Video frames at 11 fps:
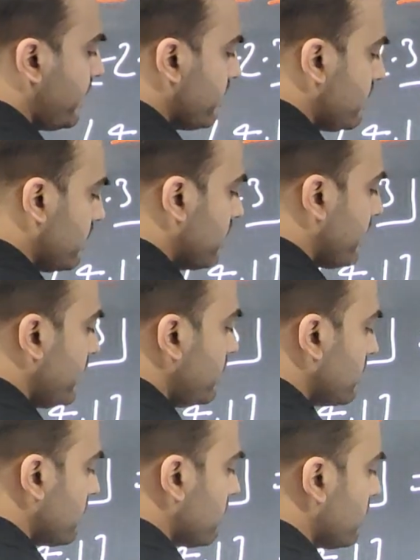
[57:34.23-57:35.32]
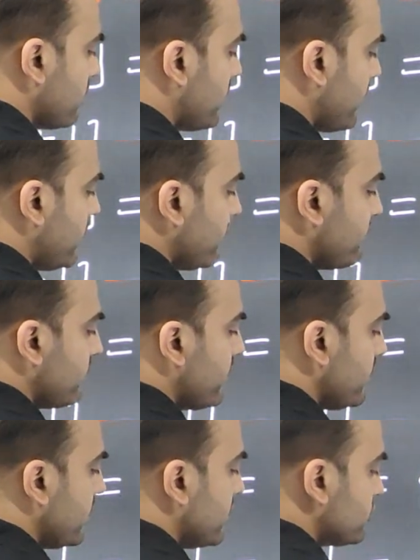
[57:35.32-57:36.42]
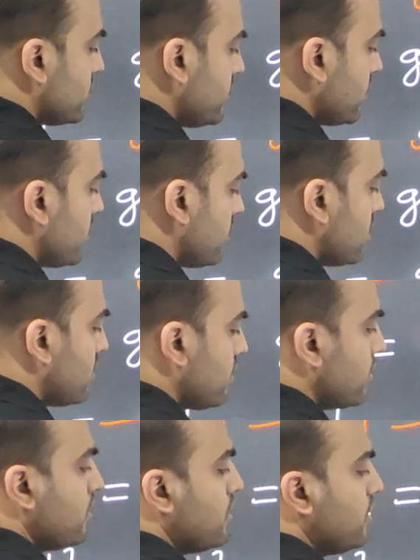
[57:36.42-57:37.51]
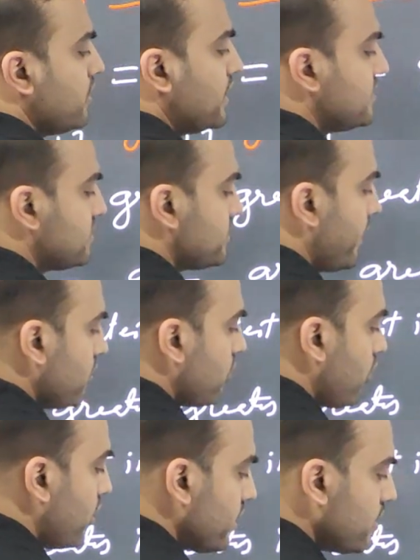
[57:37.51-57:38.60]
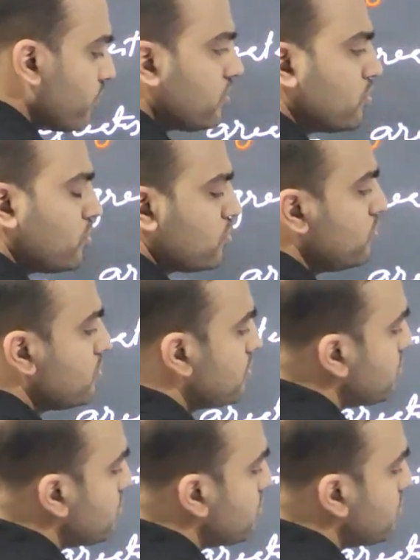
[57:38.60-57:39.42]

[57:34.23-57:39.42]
right? Again, greatest integer less than or equal to 2,